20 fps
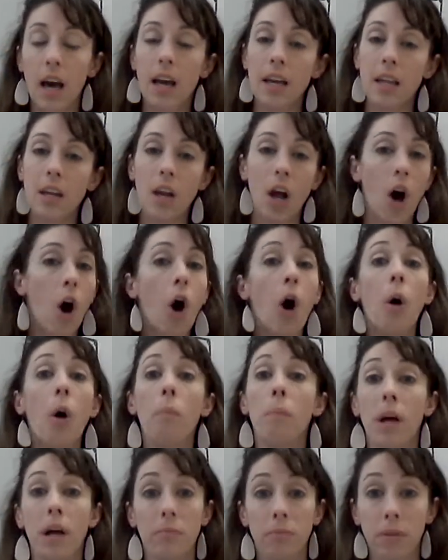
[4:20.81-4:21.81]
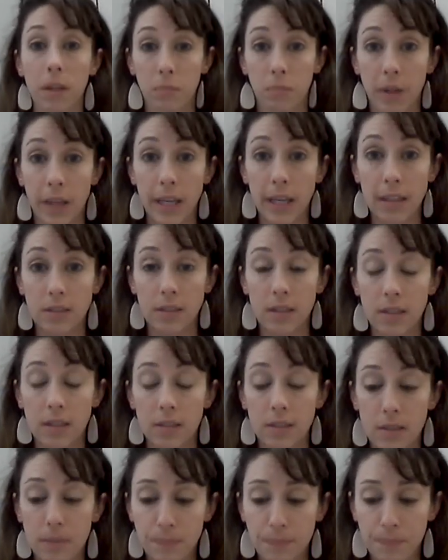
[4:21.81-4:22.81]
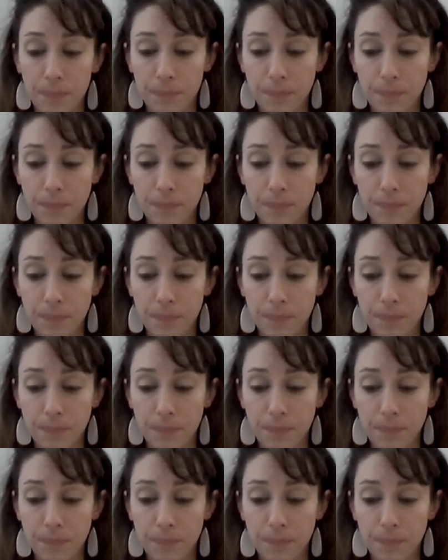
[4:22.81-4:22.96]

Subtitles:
in all public places.